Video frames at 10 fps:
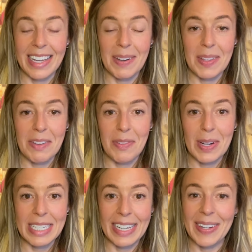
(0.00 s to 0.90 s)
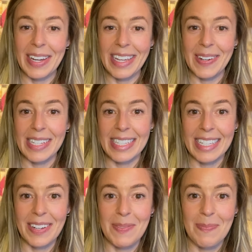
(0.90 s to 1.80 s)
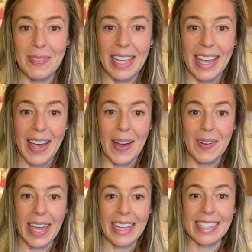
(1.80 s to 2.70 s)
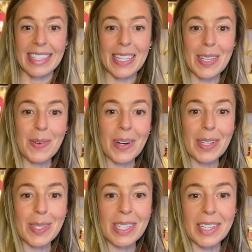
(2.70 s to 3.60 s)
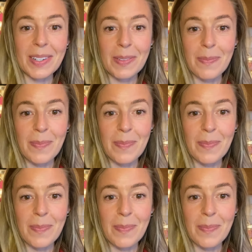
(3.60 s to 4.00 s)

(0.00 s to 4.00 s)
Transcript: I look forward to hearing yours too. Okay, see you all soon.